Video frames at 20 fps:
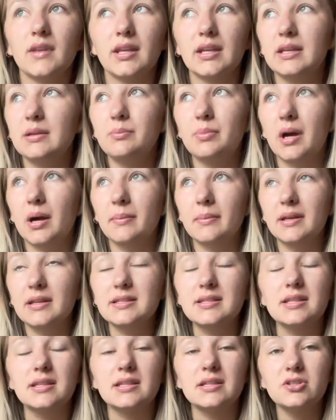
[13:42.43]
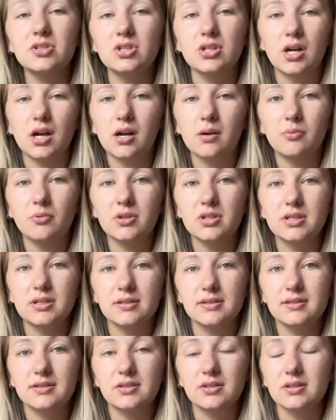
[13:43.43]
it brought me to this job, which
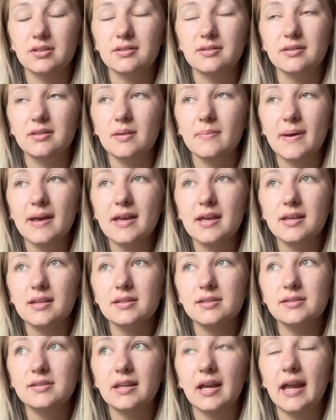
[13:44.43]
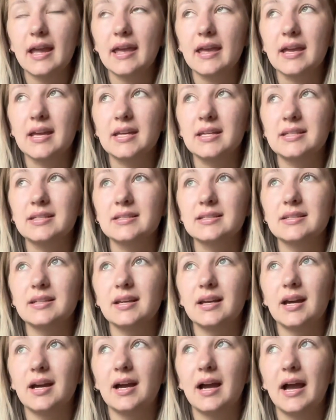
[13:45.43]
is just the best. And
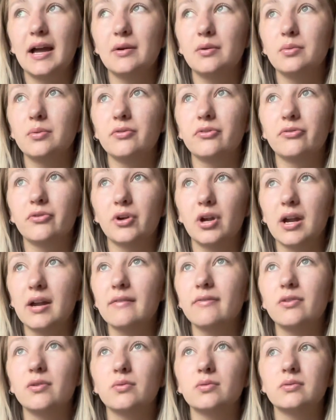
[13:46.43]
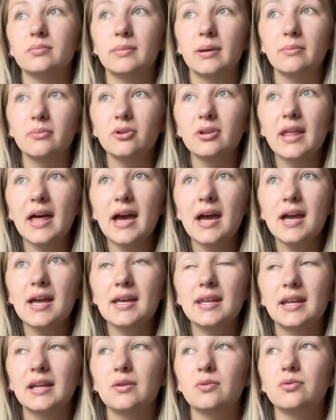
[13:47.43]
I will forever remember that,
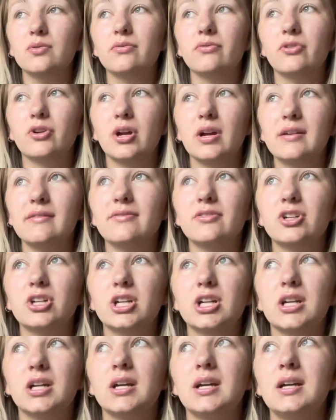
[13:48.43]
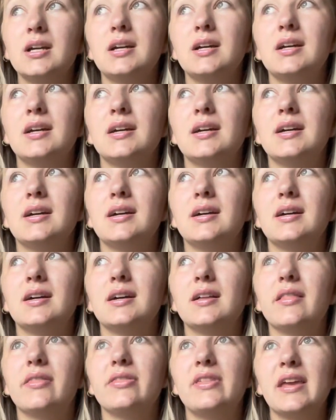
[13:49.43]
and I will forever
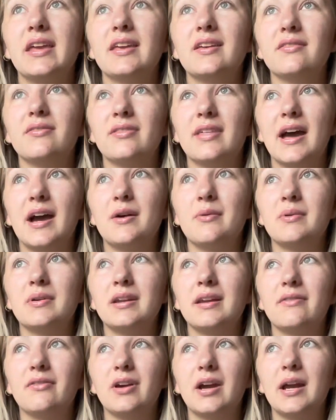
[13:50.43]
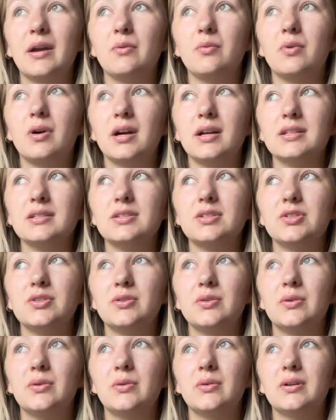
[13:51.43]
think of that whenever I want
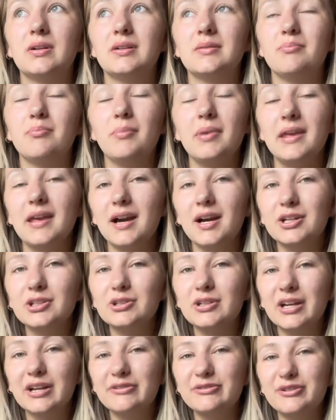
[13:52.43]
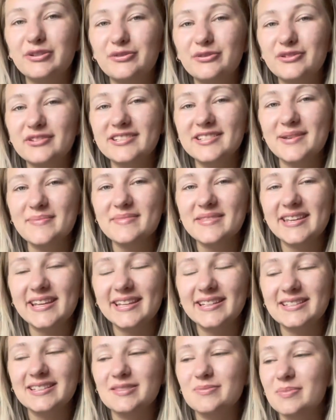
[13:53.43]
to be ungrateful for
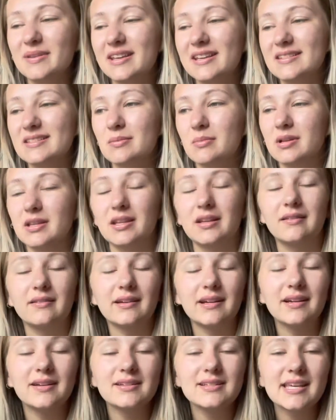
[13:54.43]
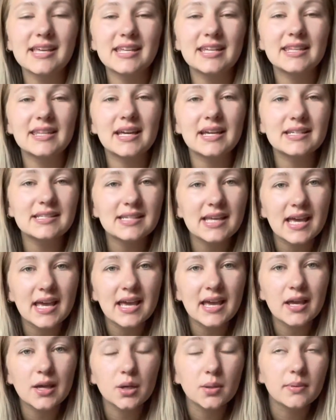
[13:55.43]
something, just because I'm a little irritated that
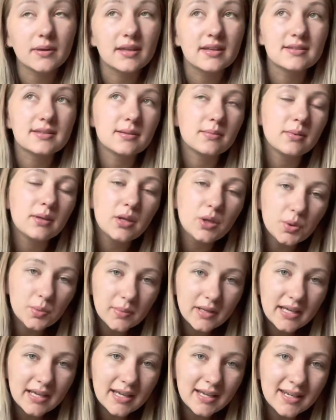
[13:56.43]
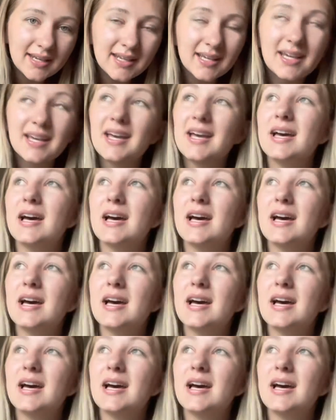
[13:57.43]
day, or because I'm human.